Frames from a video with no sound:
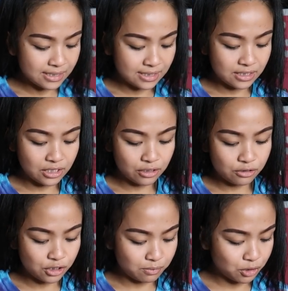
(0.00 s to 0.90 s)
Is
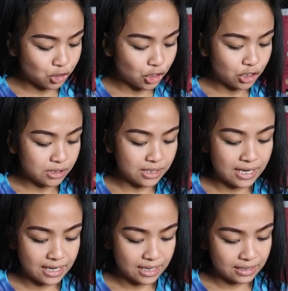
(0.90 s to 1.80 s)
another gym shirt,
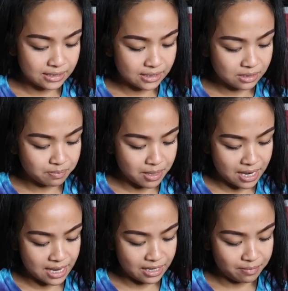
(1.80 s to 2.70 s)
and this is
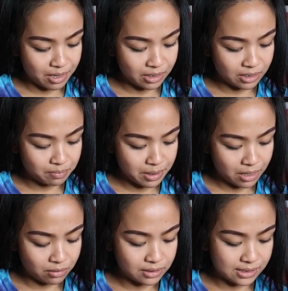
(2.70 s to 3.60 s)
by American
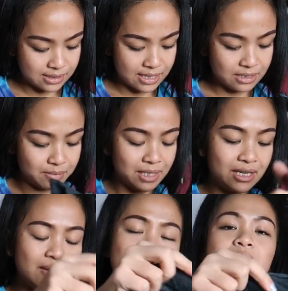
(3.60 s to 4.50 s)
Apparel in a size
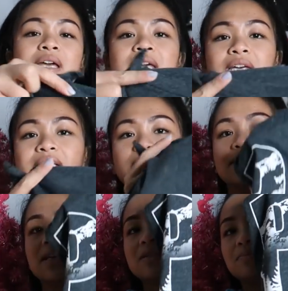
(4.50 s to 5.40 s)
medium. It just
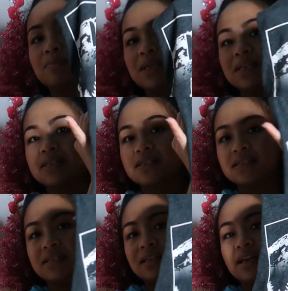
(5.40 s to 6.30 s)
says
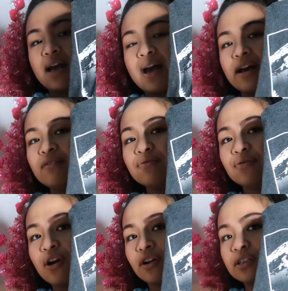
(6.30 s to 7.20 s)
PCF
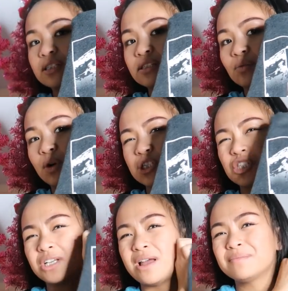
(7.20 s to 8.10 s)
Arlington,
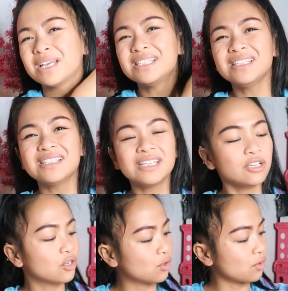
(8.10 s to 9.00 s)
Washington. I'm guessing that's like
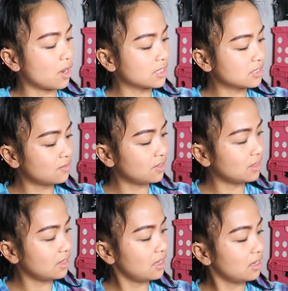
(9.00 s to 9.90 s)
a
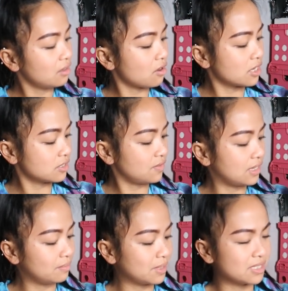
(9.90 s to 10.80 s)
CrossFit thing,
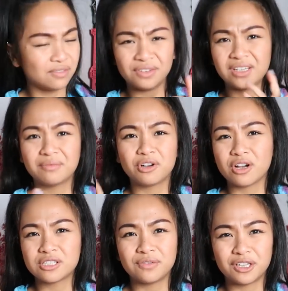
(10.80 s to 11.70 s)
CrossFit Pacific,
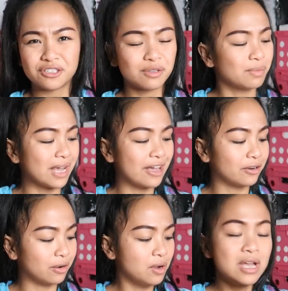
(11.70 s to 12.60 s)
CrossFit or something. I
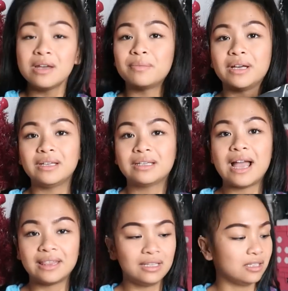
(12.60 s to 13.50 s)
don't know, but
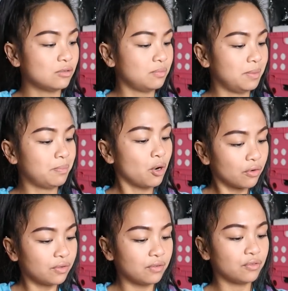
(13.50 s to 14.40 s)
I think this would be
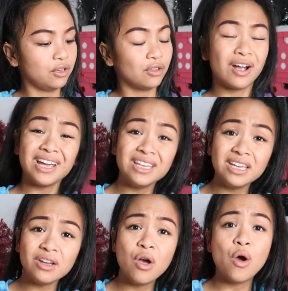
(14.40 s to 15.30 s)
perfect for either
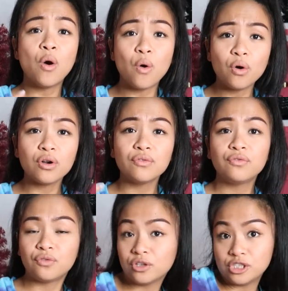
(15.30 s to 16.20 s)
hiking or
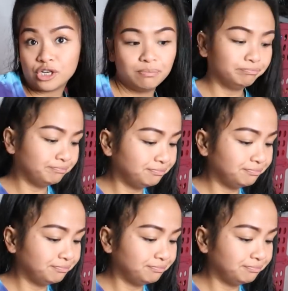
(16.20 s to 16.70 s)
for the gym.